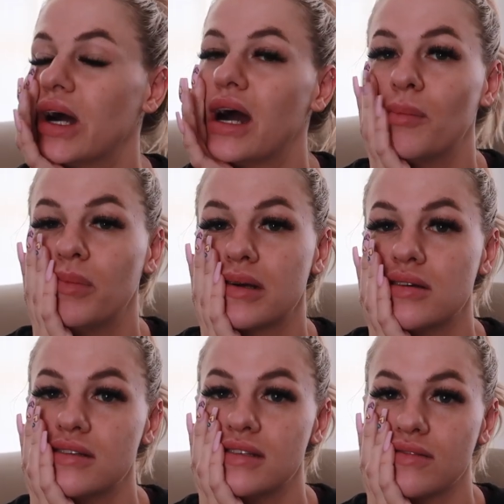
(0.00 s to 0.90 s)
up
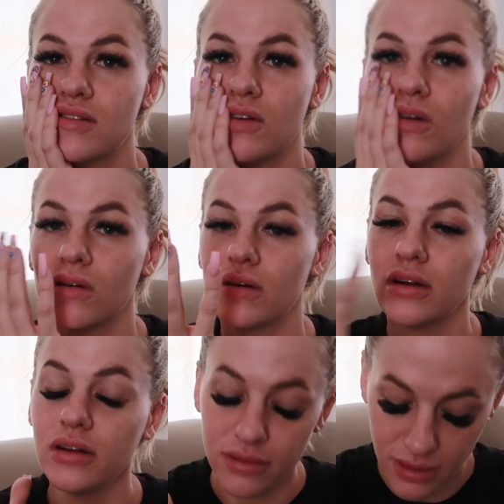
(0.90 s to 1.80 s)
because of the whole
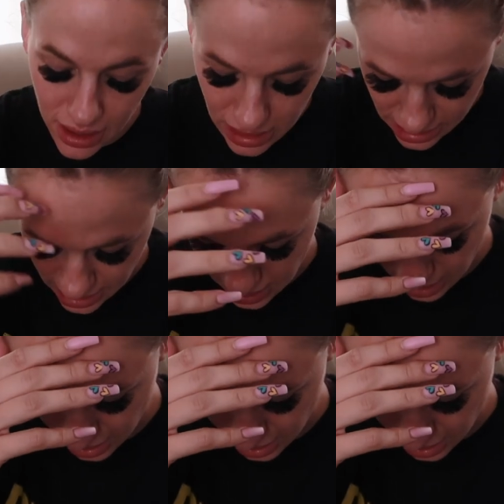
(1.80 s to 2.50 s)
coronavirus thing.